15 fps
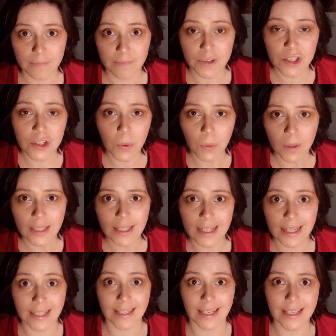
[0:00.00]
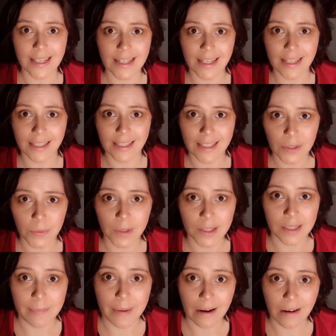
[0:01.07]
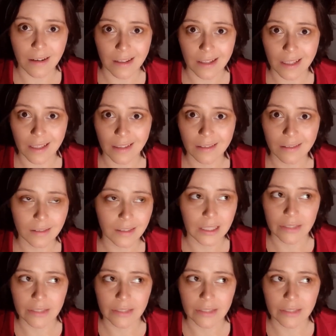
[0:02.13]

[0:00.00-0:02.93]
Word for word: The story existing is what's embarrassing,